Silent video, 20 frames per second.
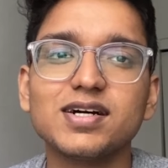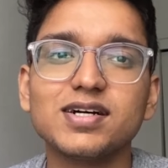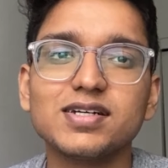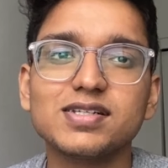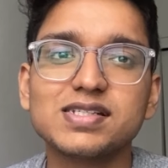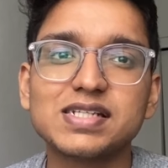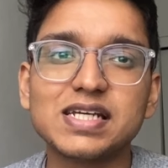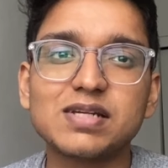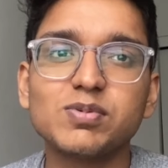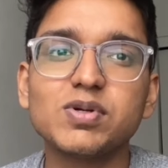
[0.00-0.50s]

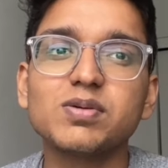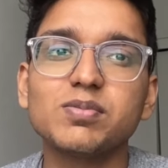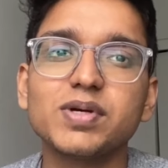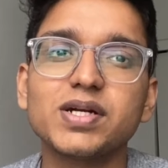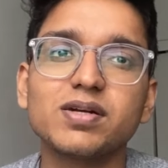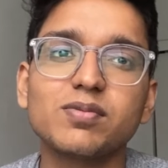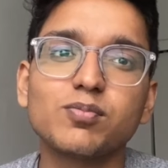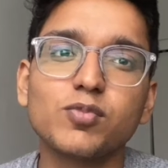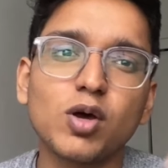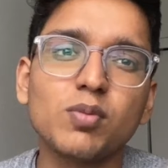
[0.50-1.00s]
statement.
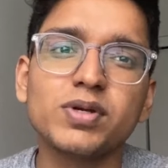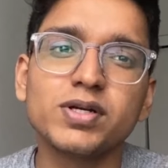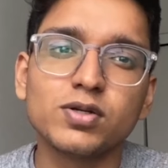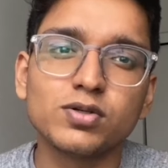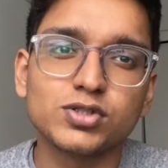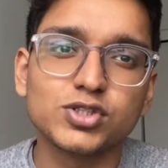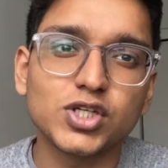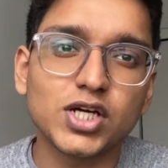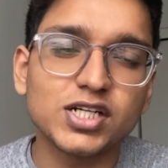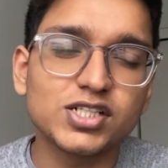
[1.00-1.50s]
But probably
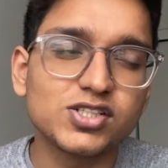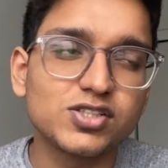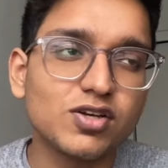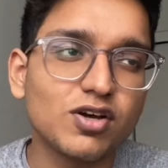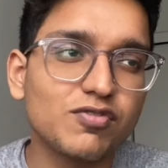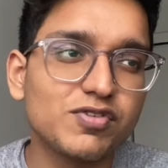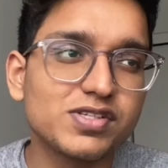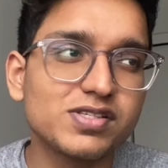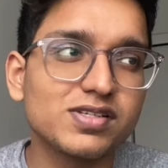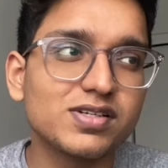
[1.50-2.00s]
don't charge the
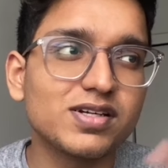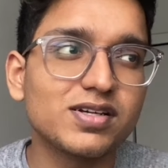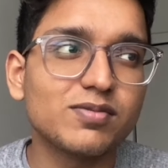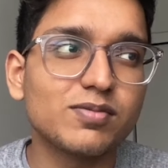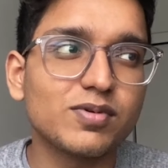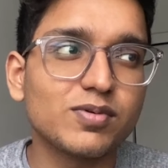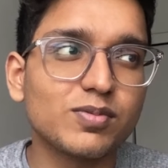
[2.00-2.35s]
officer.